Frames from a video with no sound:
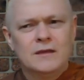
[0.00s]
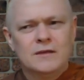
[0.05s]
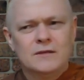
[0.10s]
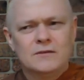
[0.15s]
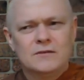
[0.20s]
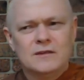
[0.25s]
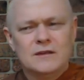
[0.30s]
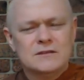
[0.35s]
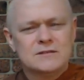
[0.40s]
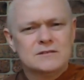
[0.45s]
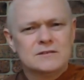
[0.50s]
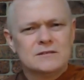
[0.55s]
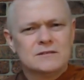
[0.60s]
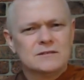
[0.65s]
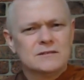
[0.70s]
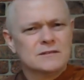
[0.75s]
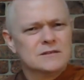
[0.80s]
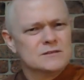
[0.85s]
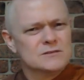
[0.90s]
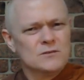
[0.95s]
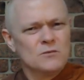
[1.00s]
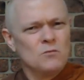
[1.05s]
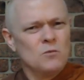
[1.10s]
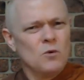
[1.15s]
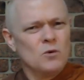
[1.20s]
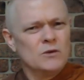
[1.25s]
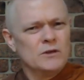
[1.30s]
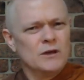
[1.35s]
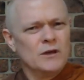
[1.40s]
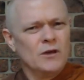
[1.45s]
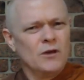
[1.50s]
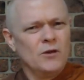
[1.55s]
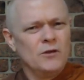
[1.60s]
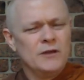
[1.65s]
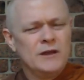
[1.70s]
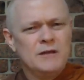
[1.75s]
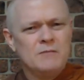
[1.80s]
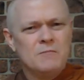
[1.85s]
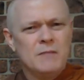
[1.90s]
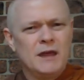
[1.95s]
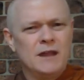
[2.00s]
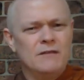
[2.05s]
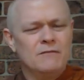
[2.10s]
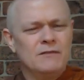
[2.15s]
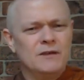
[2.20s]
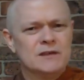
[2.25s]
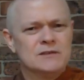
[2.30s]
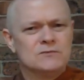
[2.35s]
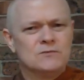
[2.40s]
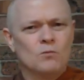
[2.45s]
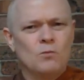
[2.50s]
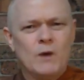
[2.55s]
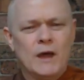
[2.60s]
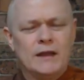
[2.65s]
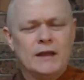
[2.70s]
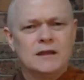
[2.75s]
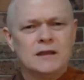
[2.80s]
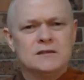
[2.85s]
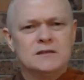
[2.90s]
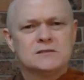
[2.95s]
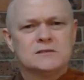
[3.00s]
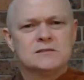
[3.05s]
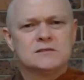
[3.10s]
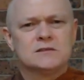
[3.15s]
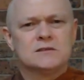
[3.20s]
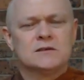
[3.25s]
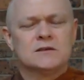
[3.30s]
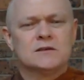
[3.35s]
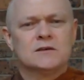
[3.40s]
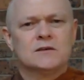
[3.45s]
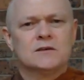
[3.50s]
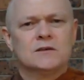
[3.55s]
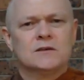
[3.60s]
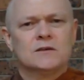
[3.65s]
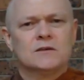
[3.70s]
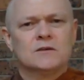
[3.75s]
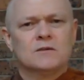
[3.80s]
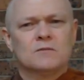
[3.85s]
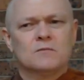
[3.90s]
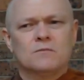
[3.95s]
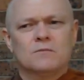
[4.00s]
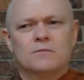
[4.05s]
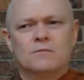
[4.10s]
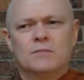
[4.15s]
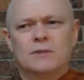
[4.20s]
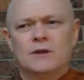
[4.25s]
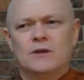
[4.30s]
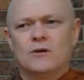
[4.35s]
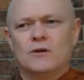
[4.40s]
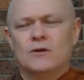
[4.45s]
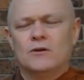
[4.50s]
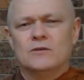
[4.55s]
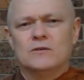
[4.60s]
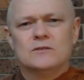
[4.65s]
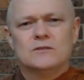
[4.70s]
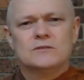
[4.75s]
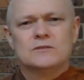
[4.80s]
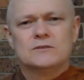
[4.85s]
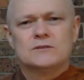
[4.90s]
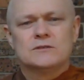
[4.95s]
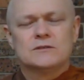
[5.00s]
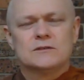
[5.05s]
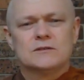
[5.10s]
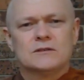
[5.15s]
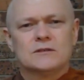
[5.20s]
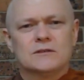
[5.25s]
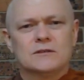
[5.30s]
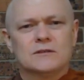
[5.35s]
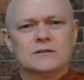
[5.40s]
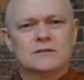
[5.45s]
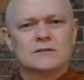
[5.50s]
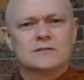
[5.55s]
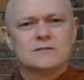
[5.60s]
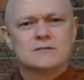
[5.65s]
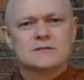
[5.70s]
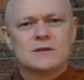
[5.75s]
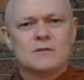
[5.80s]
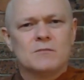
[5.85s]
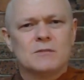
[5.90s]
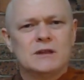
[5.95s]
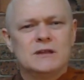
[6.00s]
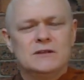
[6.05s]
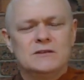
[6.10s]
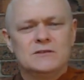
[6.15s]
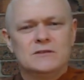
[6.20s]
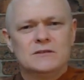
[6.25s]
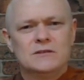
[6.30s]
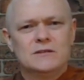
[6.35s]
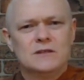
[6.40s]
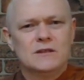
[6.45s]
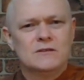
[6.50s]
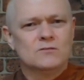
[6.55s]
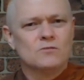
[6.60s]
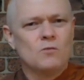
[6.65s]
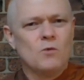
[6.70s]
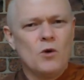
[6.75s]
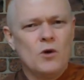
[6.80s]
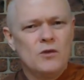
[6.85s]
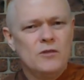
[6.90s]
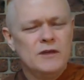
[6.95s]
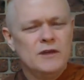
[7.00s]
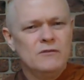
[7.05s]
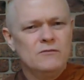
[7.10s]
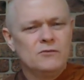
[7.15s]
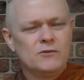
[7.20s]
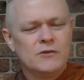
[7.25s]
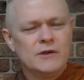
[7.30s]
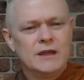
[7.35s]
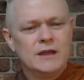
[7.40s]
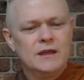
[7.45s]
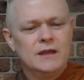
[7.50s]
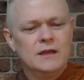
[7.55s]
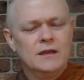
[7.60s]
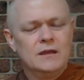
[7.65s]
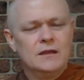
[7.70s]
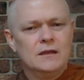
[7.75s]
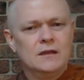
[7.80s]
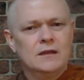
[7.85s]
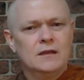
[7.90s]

Does the water only manifest wetness because somebody is worthy of drinking it?